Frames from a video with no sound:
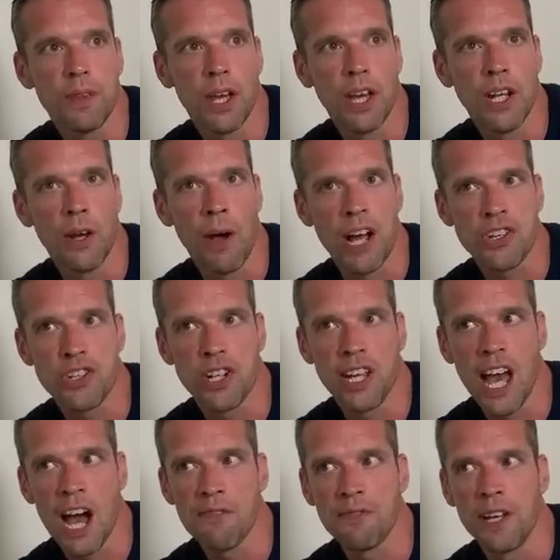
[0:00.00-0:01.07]
actually
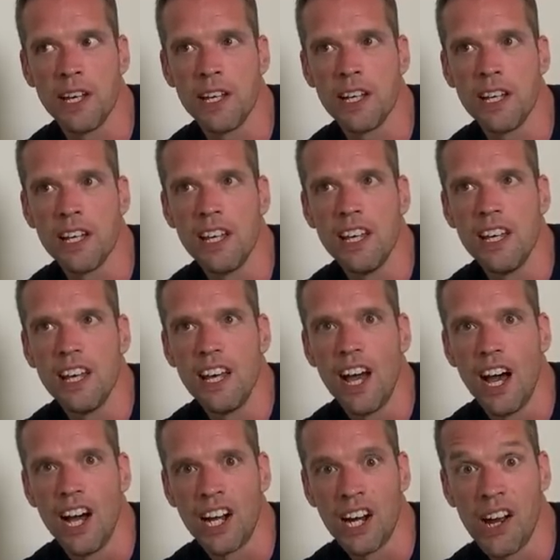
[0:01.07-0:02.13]
having
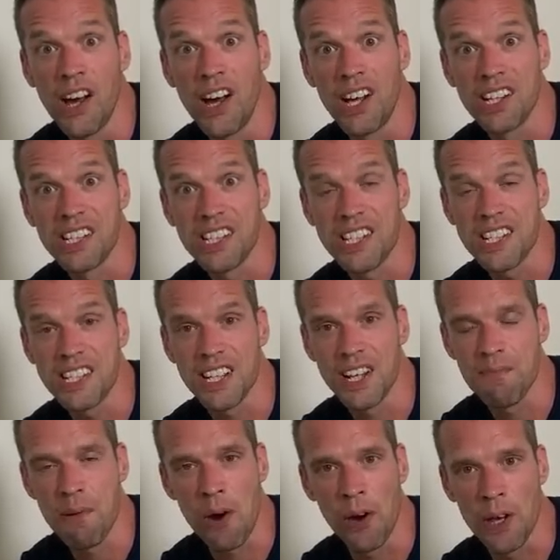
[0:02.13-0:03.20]
a glass
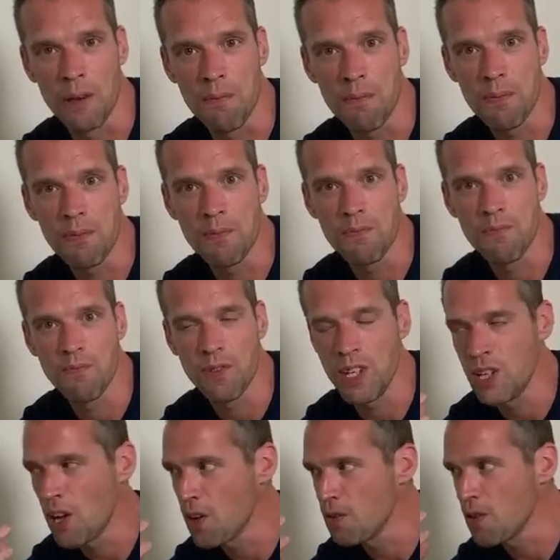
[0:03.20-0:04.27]
pipe,
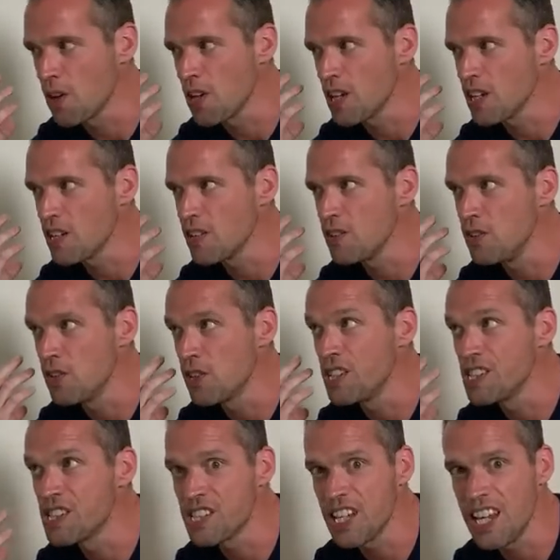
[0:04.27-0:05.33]
that you can
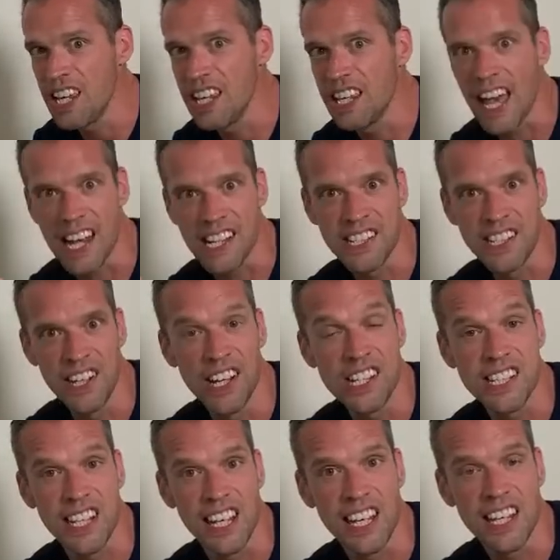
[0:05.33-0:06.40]
see gets
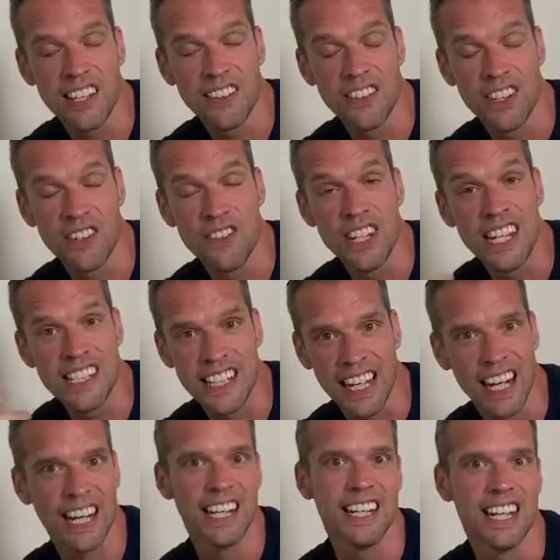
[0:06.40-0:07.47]
dirty, you need to
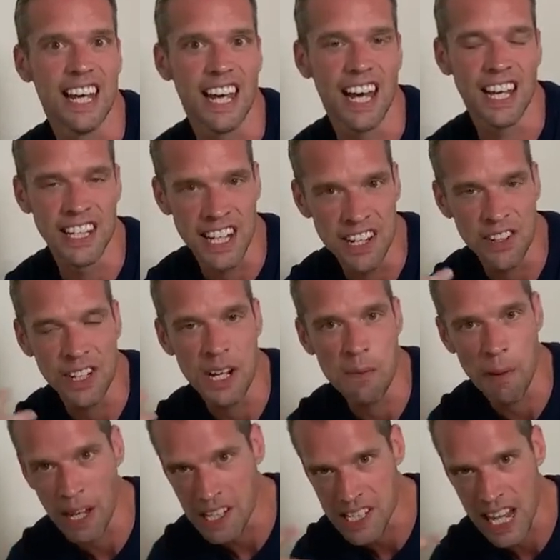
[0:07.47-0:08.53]
clean it, and then you're going to
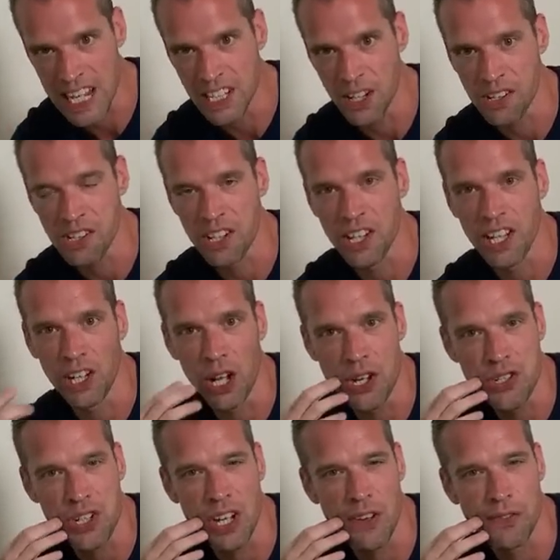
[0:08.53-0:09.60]
maintain those
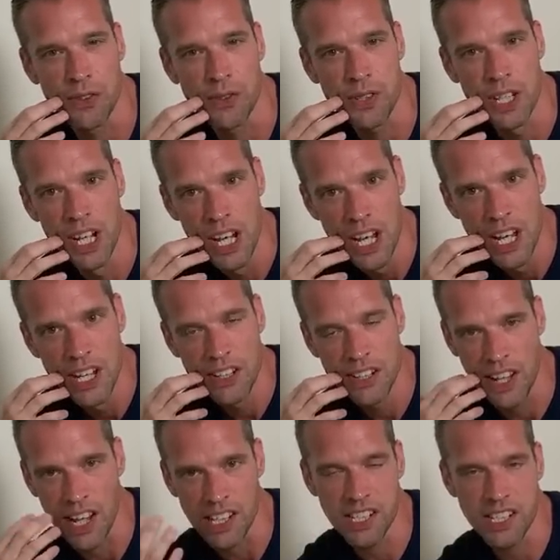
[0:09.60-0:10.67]
circulation levels. So
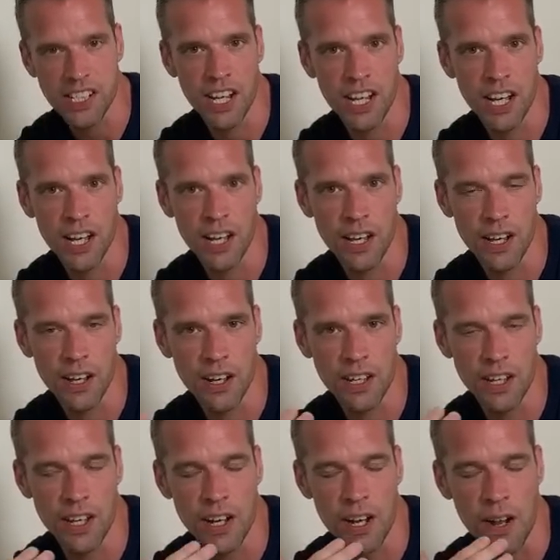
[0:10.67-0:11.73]
that's,
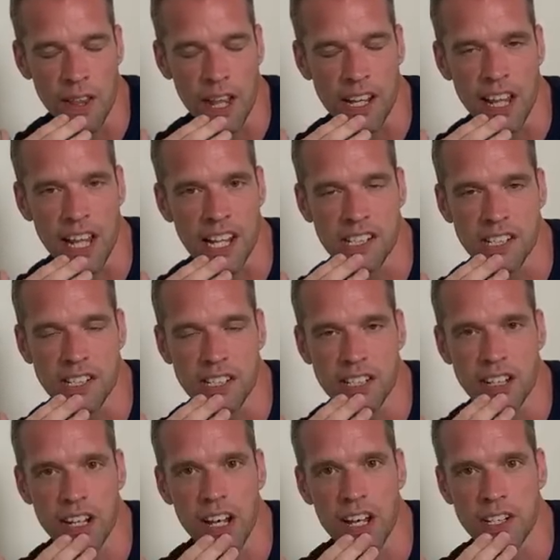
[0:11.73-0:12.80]
that's
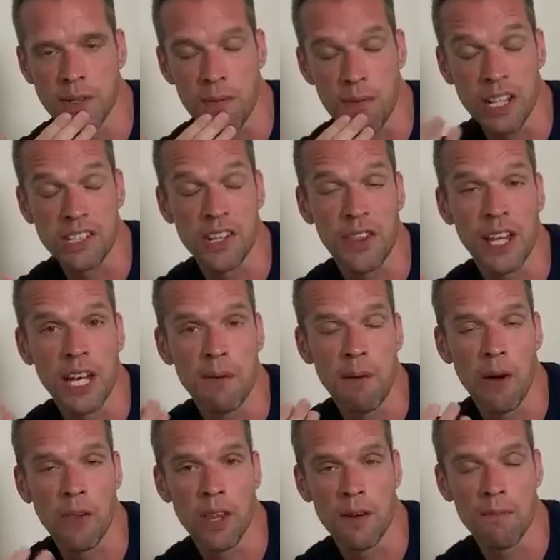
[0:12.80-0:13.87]
something to think
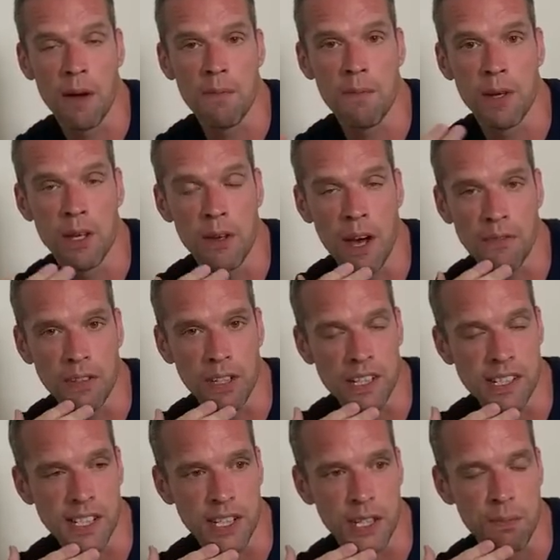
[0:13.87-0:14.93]
about that maybe you haven't
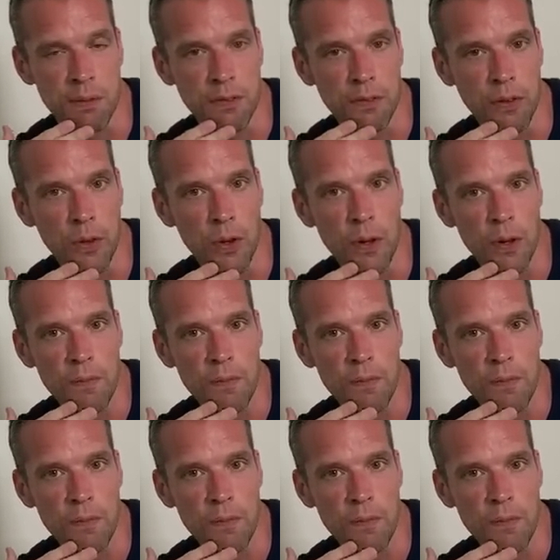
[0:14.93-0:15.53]
considered before.